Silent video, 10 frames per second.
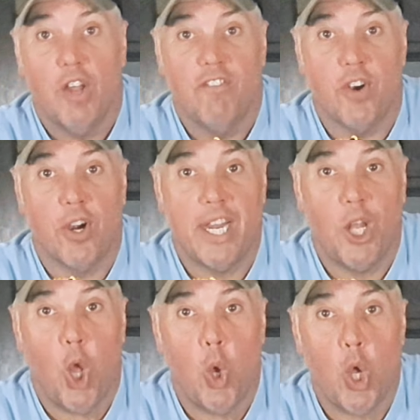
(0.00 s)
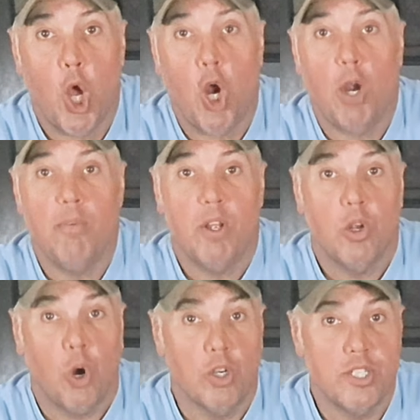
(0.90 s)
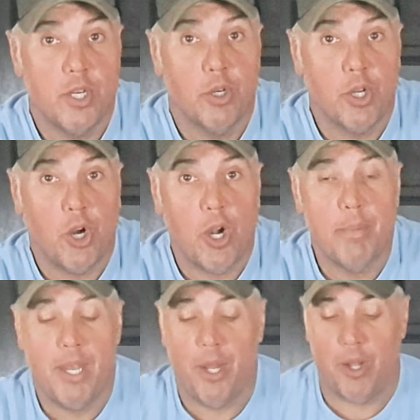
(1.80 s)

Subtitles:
Very low carb or zero carb at